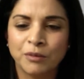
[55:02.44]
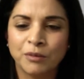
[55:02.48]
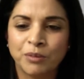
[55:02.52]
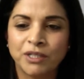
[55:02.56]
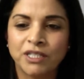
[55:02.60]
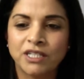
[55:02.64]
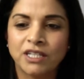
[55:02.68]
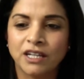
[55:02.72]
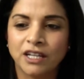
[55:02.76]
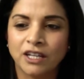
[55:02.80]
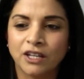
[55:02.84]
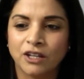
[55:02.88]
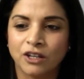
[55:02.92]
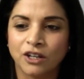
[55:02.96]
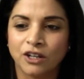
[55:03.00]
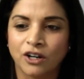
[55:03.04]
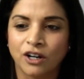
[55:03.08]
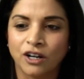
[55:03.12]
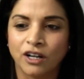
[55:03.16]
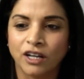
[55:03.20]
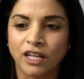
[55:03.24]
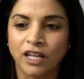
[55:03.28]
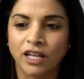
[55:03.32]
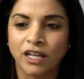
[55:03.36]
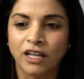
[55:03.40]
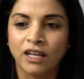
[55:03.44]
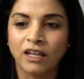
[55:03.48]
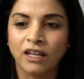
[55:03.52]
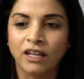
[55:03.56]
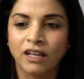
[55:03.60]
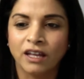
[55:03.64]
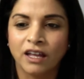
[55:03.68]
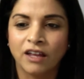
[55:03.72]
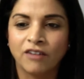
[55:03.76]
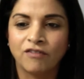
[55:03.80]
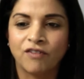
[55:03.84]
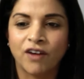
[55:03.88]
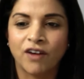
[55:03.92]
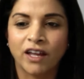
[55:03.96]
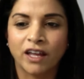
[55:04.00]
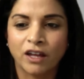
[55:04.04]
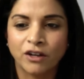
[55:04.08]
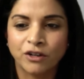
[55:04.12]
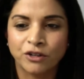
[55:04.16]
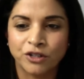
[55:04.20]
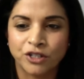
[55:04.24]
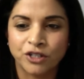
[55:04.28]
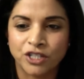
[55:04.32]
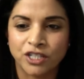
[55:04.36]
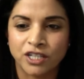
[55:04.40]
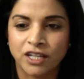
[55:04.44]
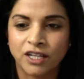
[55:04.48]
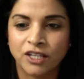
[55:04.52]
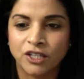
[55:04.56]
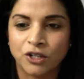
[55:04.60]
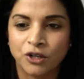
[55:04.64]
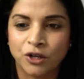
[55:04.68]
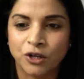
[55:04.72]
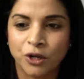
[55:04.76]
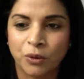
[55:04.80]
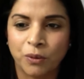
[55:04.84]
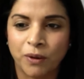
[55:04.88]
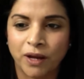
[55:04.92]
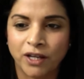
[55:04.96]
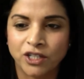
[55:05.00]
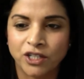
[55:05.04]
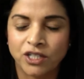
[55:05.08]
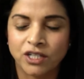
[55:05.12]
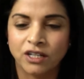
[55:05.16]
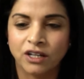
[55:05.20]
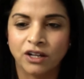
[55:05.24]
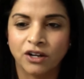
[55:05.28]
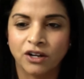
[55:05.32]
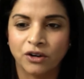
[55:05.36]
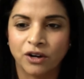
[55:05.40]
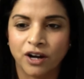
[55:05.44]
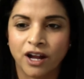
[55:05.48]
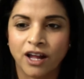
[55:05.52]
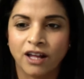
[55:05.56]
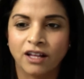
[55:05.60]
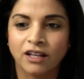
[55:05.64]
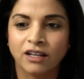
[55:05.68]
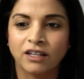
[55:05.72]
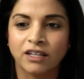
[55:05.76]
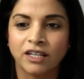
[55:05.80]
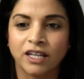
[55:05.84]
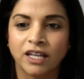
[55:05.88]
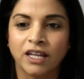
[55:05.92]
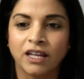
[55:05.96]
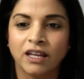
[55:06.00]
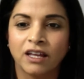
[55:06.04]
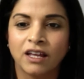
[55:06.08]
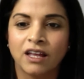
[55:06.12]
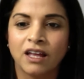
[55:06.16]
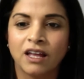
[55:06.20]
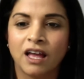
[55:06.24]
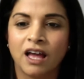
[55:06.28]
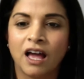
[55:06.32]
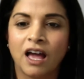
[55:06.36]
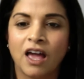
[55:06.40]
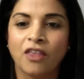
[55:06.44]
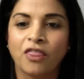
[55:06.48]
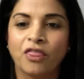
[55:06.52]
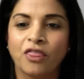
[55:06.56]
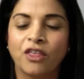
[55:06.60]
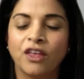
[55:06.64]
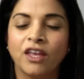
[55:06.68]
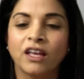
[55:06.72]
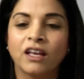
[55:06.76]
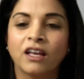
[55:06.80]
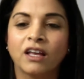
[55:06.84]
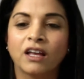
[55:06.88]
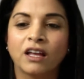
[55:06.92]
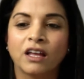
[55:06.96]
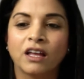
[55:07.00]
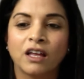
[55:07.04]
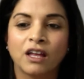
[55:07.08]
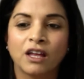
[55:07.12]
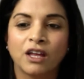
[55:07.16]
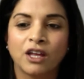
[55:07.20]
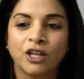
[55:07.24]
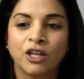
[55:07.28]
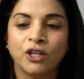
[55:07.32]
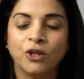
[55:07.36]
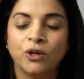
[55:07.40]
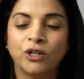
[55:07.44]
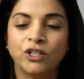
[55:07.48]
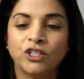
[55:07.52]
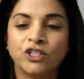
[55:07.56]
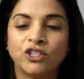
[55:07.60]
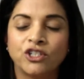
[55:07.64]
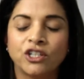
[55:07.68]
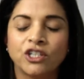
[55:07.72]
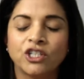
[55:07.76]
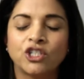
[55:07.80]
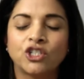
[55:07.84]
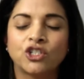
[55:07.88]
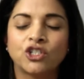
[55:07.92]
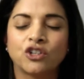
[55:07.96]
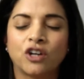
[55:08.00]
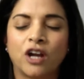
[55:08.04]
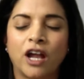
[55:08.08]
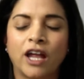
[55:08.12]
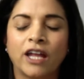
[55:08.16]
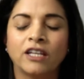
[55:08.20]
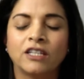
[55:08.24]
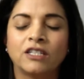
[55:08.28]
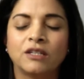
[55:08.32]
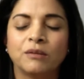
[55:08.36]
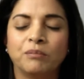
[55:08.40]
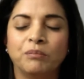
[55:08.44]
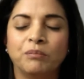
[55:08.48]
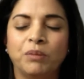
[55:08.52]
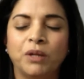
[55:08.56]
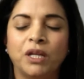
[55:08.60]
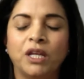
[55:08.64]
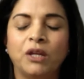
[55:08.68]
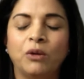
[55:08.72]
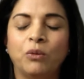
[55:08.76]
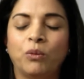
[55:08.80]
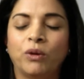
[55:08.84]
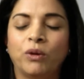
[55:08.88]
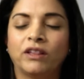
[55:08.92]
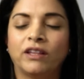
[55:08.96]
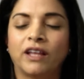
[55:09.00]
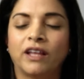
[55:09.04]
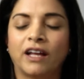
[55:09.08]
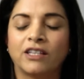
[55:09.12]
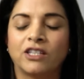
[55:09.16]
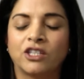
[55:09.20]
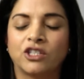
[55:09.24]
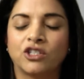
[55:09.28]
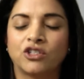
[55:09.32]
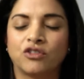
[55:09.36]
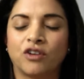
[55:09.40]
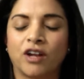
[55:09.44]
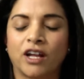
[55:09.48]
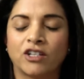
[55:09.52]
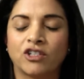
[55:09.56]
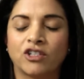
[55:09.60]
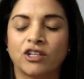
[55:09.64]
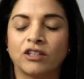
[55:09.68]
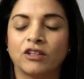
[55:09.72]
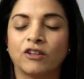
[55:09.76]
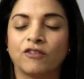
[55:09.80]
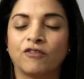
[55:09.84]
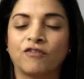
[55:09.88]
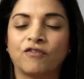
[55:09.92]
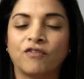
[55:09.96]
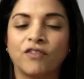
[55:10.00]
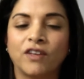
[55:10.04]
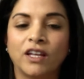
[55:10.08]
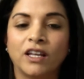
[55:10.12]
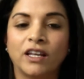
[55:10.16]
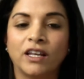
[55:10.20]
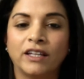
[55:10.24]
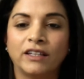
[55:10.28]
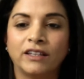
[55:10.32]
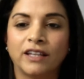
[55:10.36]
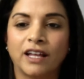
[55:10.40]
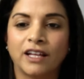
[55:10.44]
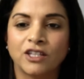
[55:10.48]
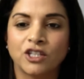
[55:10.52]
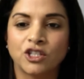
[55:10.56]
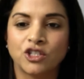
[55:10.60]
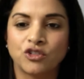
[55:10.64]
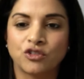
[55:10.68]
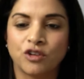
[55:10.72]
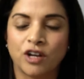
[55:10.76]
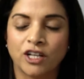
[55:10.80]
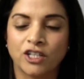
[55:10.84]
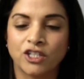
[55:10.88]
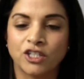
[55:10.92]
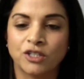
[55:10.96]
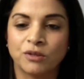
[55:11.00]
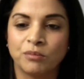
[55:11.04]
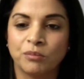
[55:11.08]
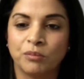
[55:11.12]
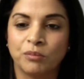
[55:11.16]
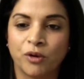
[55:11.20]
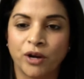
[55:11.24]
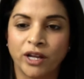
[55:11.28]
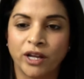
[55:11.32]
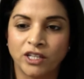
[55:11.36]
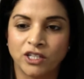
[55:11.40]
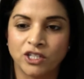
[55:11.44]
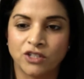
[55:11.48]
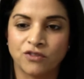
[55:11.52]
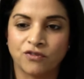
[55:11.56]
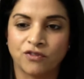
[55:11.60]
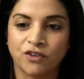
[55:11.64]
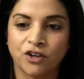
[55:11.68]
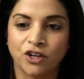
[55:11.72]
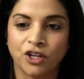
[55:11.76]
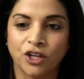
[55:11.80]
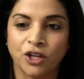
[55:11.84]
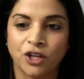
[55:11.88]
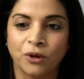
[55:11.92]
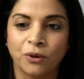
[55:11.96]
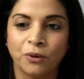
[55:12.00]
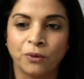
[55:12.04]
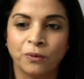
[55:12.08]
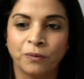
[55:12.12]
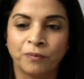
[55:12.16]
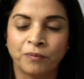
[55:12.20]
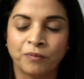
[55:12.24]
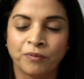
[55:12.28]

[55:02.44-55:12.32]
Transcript: particularly, if I understand your question correctly. I think you're just trying to be with that stretch and the feeling that stretch brings for you.